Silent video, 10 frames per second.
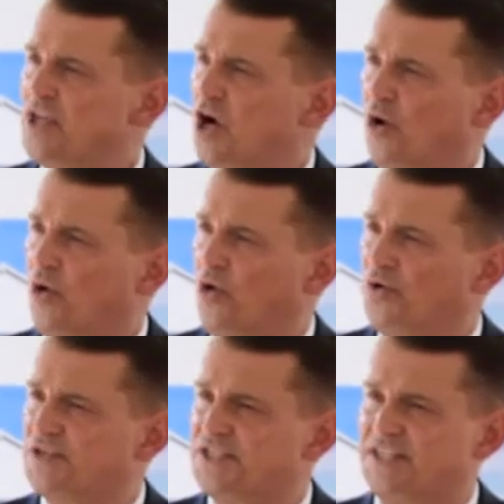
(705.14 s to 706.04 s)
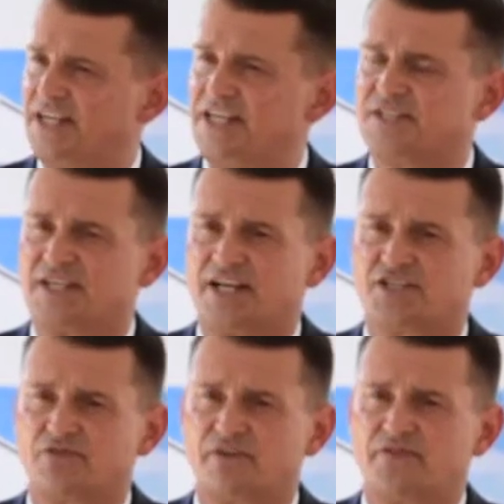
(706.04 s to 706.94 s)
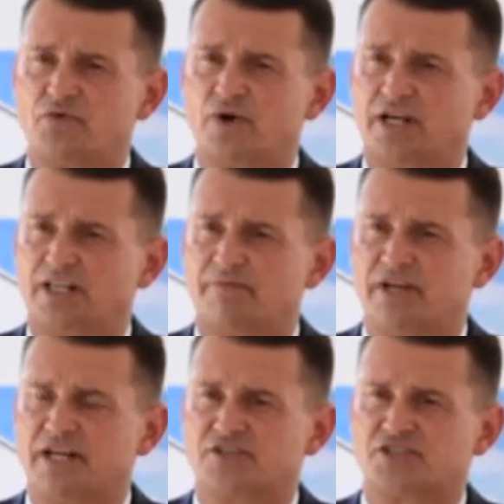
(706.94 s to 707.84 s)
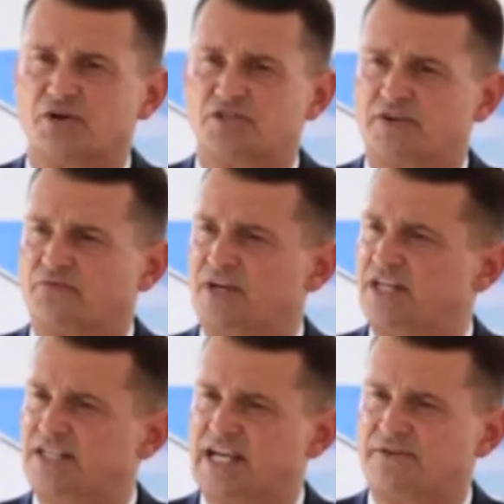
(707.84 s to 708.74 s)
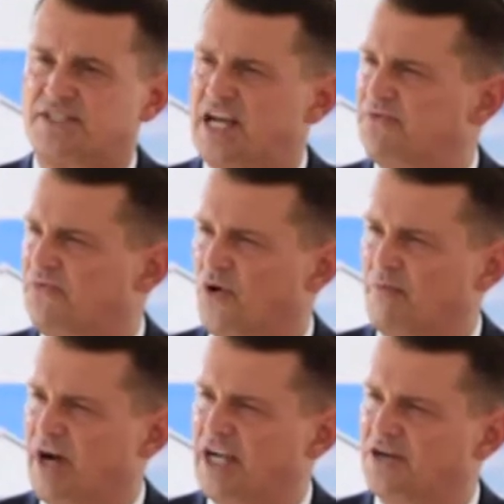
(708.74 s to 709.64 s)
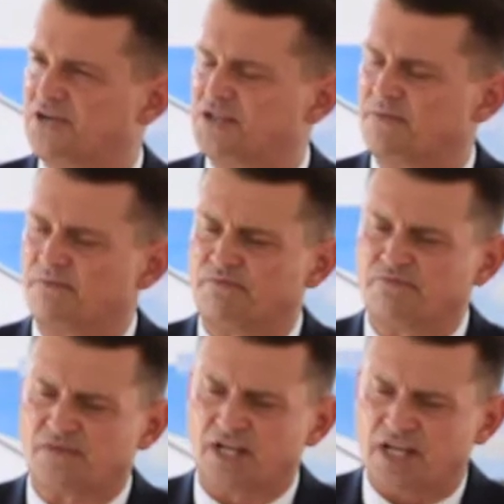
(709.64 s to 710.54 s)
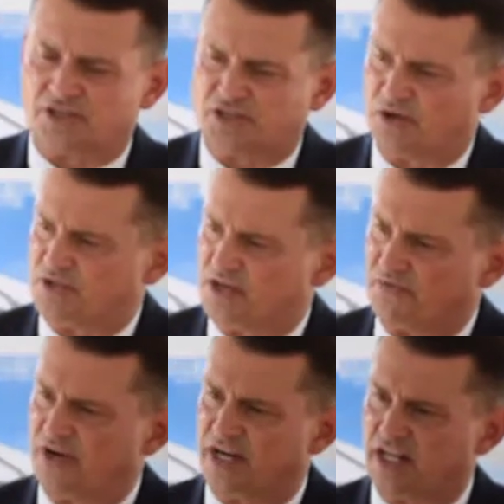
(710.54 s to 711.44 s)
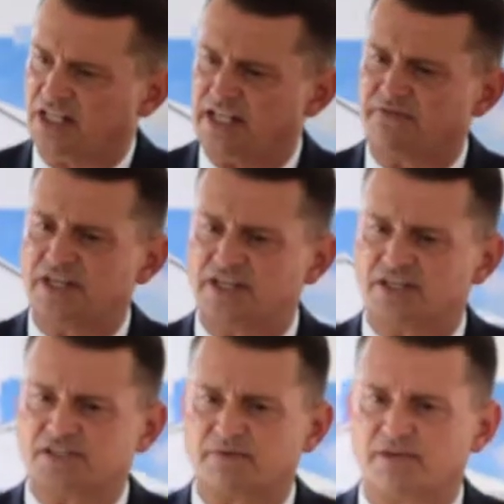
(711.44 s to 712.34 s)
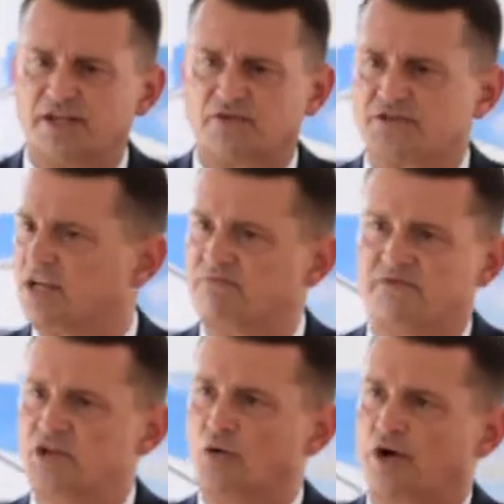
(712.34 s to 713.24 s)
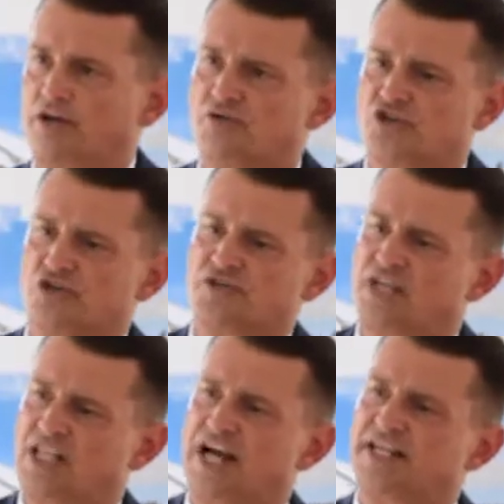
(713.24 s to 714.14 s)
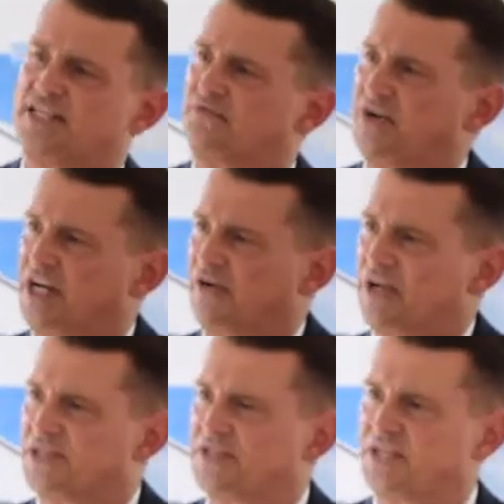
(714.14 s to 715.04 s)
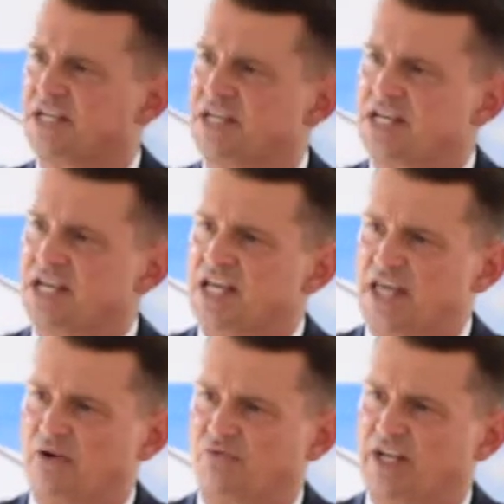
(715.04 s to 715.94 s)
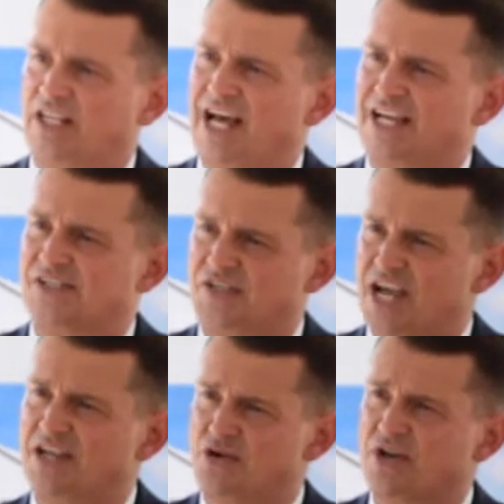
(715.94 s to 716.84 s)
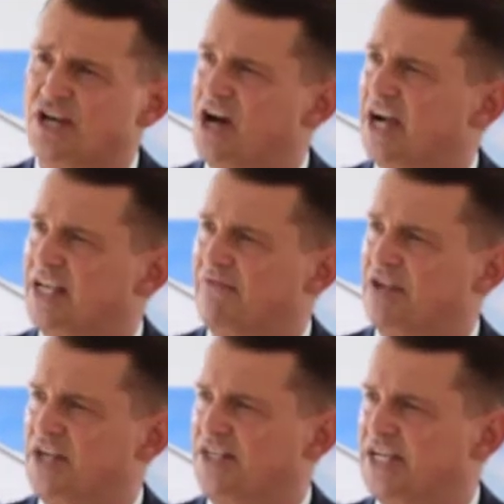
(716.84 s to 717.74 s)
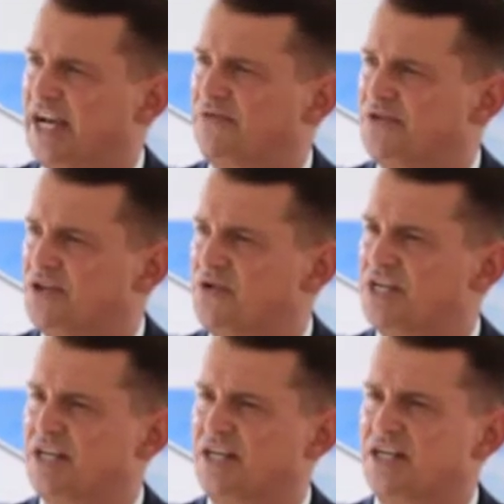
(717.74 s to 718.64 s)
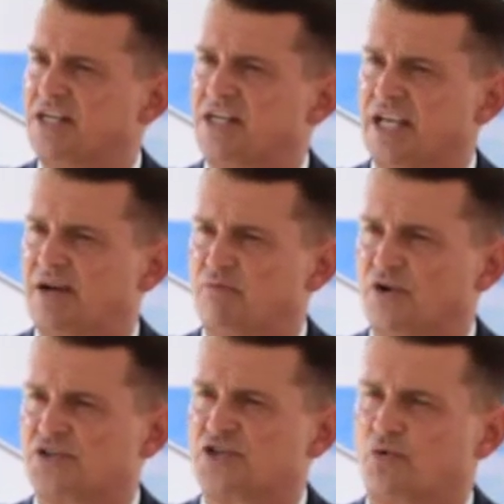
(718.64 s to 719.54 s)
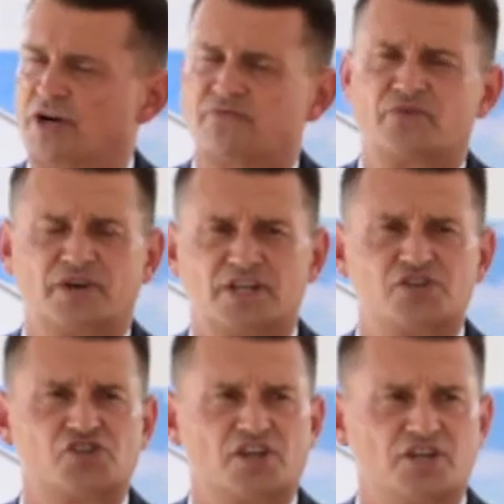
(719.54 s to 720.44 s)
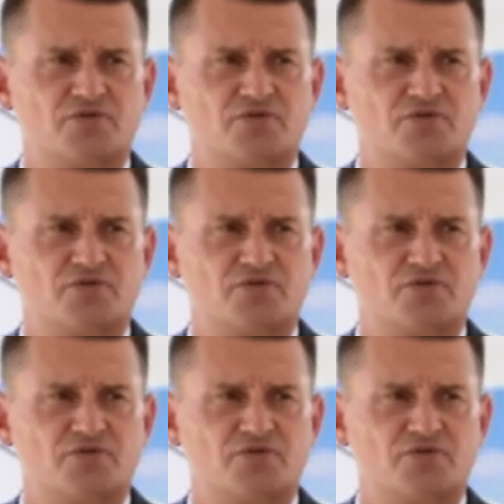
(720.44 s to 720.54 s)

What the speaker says: old city center, if you will, I mean, it's no different in downtown Fort Myers. It's no different in Cleveland and some, Newark, New Jersey, a lot of different areas that realize, yeah, you can knock everything down, you can get more square footage, and you